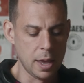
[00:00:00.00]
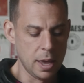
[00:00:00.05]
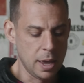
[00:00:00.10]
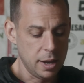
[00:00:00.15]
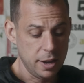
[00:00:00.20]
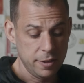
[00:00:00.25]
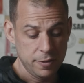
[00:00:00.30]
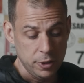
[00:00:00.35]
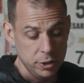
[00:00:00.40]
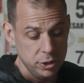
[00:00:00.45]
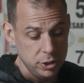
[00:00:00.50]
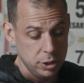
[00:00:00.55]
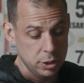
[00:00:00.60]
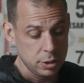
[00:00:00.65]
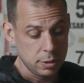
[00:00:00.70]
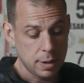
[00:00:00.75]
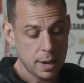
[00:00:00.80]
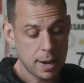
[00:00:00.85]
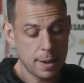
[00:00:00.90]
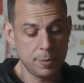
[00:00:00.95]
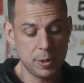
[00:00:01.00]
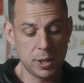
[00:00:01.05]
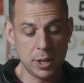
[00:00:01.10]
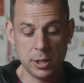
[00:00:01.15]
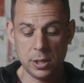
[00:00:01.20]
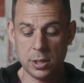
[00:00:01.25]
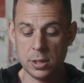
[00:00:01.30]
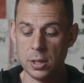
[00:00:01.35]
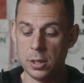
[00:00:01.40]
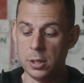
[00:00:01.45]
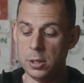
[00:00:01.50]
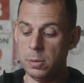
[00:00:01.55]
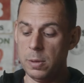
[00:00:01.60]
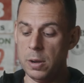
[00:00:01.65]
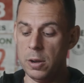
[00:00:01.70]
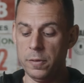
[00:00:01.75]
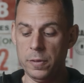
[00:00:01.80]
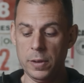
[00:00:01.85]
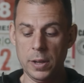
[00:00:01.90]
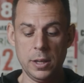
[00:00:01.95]
And if I just grab the Instinct
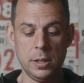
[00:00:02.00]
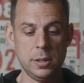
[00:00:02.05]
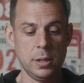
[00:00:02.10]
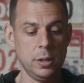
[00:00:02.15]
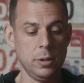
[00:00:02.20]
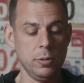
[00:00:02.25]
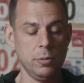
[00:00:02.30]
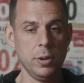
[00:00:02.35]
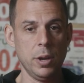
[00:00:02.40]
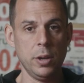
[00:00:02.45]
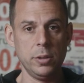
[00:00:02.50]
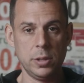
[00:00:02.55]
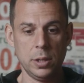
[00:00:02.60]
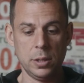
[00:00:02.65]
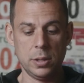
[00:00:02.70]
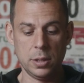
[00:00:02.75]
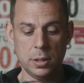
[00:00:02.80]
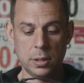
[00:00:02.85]
12 litre, you'll notice a